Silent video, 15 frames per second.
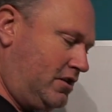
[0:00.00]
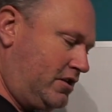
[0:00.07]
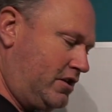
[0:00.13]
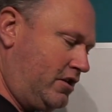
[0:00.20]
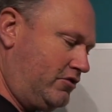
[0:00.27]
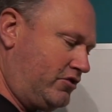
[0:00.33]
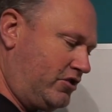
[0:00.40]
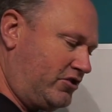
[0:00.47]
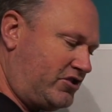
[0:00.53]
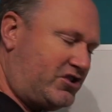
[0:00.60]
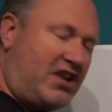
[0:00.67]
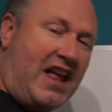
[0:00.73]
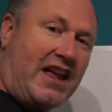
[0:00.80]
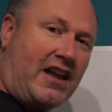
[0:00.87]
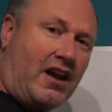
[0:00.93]
goes on
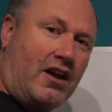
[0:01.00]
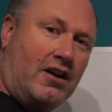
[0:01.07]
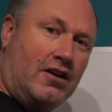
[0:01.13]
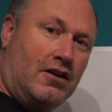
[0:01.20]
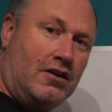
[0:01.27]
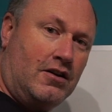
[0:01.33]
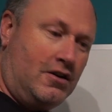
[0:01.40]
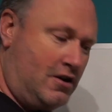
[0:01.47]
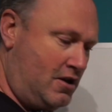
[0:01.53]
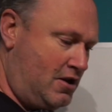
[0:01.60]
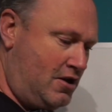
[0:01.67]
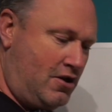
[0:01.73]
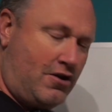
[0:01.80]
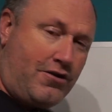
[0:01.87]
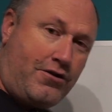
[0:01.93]
stick.
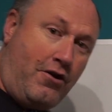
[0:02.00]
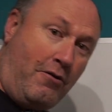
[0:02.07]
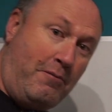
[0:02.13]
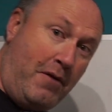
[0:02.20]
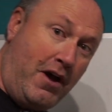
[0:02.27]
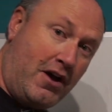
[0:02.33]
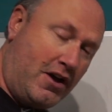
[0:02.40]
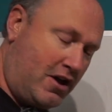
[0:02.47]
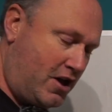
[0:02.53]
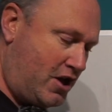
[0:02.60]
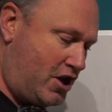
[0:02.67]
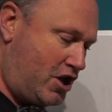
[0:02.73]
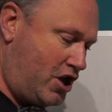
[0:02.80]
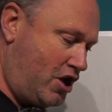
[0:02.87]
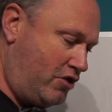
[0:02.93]
Thumb
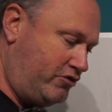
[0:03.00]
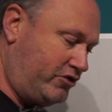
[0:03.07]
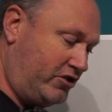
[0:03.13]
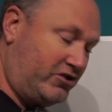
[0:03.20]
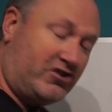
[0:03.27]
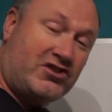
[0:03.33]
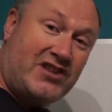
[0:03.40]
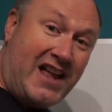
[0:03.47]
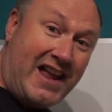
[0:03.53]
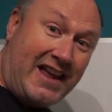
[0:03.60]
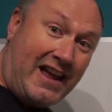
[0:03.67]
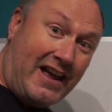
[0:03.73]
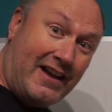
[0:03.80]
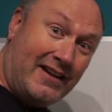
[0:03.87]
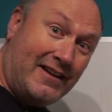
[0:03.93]
goes on
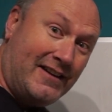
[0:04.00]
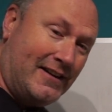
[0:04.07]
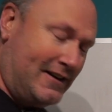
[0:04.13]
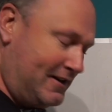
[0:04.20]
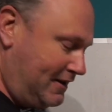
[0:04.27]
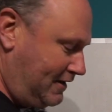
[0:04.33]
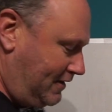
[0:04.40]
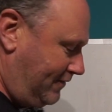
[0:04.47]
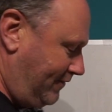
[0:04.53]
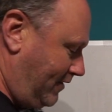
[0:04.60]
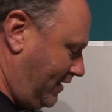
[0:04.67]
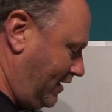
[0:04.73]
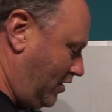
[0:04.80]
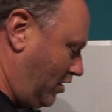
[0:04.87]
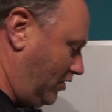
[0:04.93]
stick.
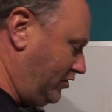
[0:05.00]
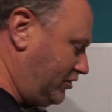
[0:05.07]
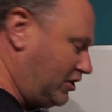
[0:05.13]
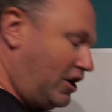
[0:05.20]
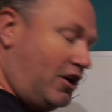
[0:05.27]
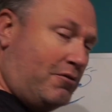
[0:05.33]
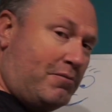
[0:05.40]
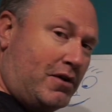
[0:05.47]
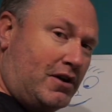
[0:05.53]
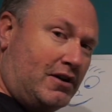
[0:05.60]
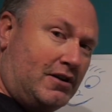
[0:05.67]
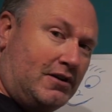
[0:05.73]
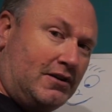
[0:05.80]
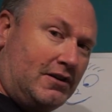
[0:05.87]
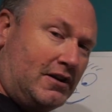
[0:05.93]
Right, on top,
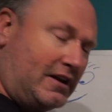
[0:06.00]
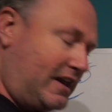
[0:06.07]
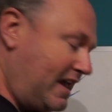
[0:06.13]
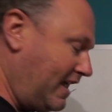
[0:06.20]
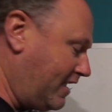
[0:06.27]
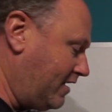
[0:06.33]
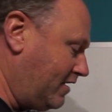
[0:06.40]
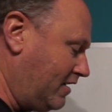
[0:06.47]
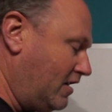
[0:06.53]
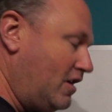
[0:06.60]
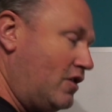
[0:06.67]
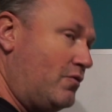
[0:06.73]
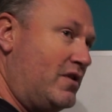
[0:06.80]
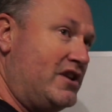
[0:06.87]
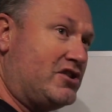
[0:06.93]
okay?
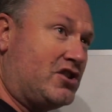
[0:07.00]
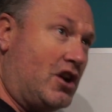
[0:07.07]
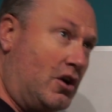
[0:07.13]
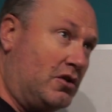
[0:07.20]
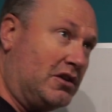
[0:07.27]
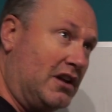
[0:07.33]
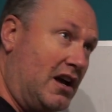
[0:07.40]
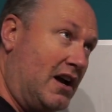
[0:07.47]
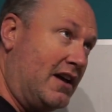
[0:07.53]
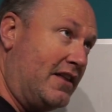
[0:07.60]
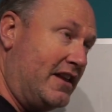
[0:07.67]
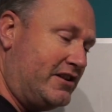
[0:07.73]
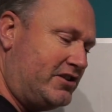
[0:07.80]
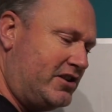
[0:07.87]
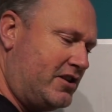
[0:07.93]
When it's cold like
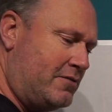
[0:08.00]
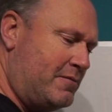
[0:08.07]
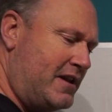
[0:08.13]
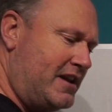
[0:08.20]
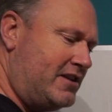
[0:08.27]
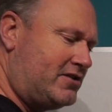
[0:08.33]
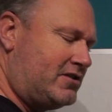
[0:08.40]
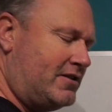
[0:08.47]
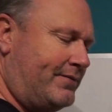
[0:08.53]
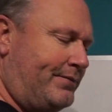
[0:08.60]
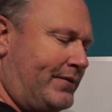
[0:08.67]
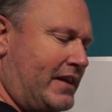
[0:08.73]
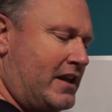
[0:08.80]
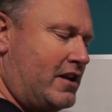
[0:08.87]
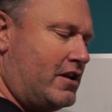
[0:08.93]
this at the minute,
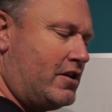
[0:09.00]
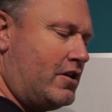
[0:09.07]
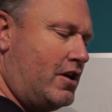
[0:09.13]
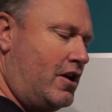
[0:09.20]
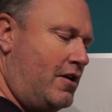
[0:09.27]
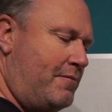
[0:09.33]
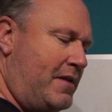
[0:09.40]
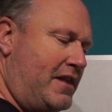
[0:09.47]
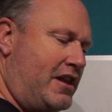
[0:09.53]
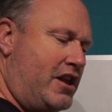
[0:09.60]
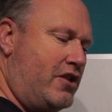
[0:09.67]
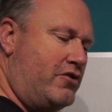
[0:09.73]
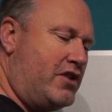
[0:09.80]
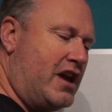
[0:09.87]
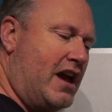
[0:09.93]
um, in
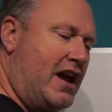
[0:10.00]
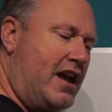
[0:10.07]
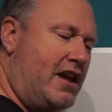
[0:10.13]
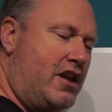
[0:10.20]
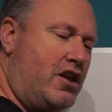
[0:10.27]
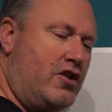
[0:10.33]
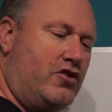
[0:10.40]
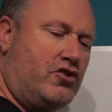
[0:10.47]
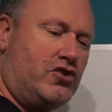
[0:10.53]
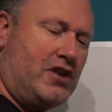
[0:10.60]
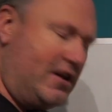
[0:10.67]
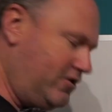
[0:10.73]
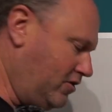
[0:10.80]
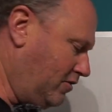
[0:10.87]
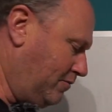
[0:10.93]
the UK, you should
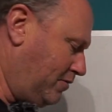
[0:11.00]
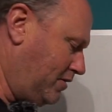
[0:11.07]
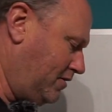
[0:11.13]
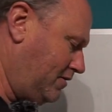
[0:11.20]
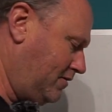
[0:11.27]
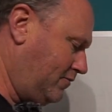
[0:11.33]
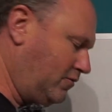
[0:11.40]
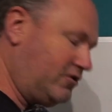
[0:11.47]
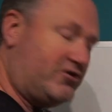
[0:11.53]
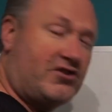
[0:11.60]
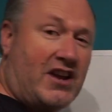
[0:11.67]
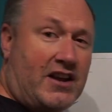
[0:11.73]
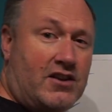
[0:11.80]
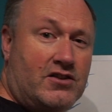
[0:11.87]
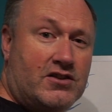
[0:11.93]
end up, one
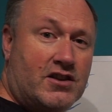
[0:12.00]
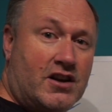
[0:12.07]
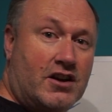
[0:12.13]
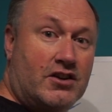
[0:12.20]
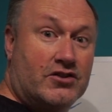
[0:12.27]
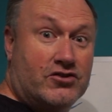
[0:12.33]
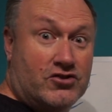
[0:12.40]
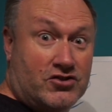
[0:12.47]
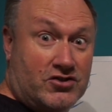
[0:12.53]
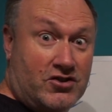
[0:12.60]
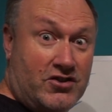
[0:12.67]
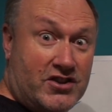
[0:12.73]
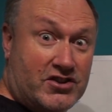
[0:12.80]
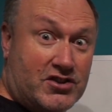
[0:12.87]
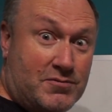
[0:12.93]
second, I'll just
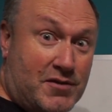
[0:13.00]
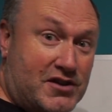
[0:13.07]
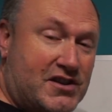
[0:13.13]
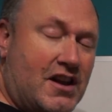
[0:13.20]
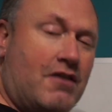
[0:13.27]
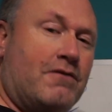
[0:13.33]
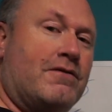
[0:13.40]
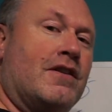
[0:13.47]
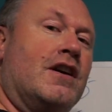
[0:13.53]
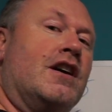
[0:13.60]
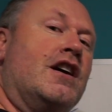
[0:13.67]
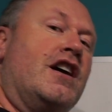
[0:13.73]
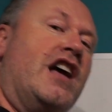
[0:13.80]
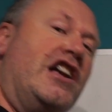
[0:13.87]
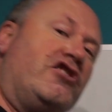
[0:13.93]
do this to myself,
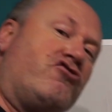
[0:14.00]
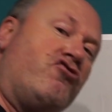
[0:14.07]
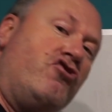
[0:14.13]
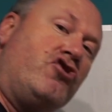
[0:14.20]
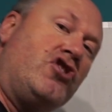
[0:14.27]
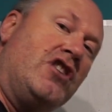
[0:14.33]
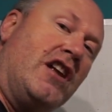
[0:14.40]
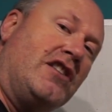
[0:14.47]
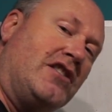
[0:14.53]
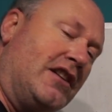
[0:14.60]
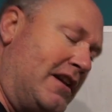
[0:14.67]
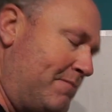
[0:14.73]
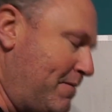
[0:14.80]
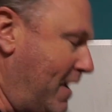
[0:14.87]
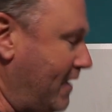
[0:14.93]

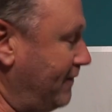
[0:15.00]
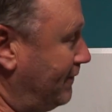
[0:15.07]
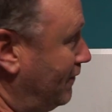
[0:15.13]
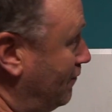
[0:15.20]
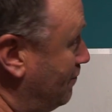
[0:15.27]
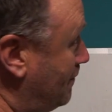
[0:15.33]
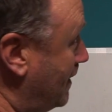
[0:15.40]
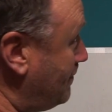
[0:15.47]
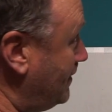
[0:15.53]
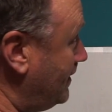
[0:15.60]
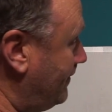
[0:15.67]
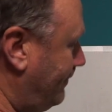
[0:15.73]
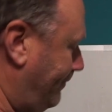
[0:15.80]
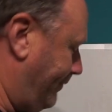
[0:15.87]
excruciatingly painful, maybe.